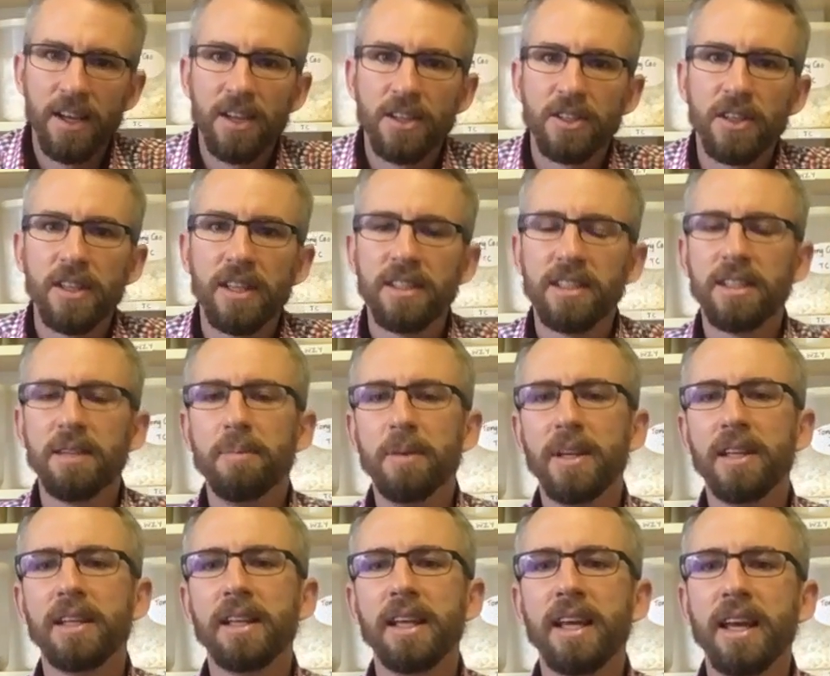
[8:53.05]
So they're
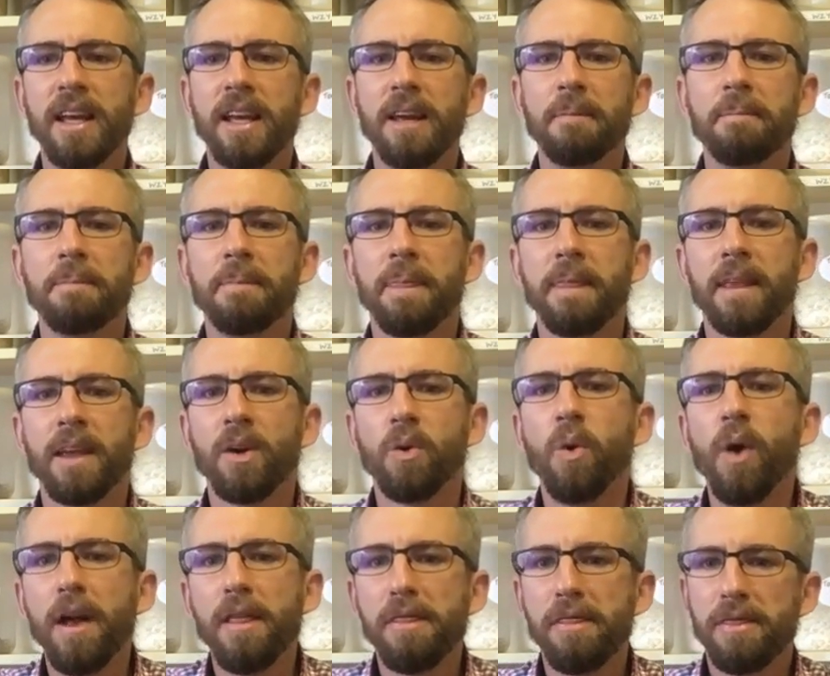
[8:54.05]
typically
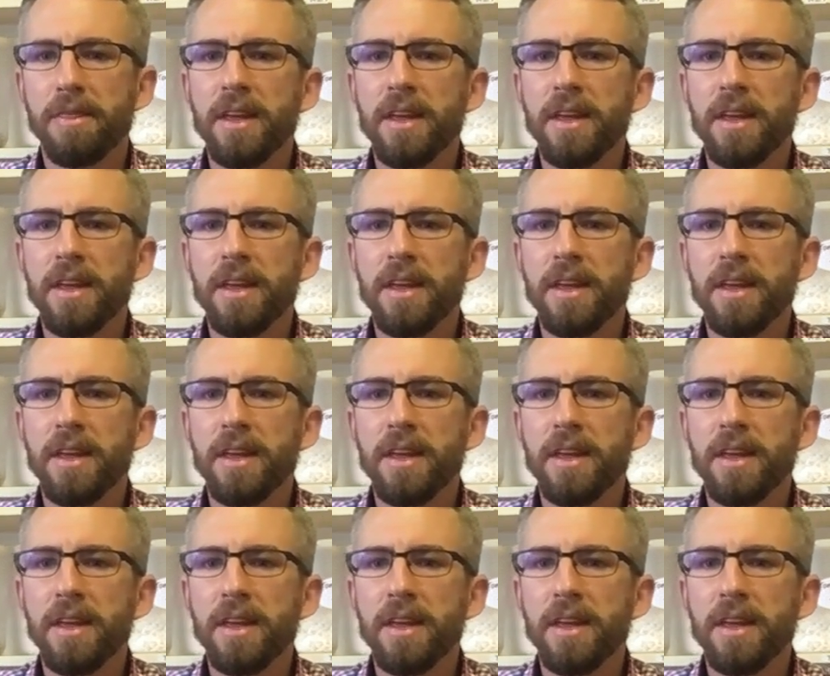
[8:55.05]
quite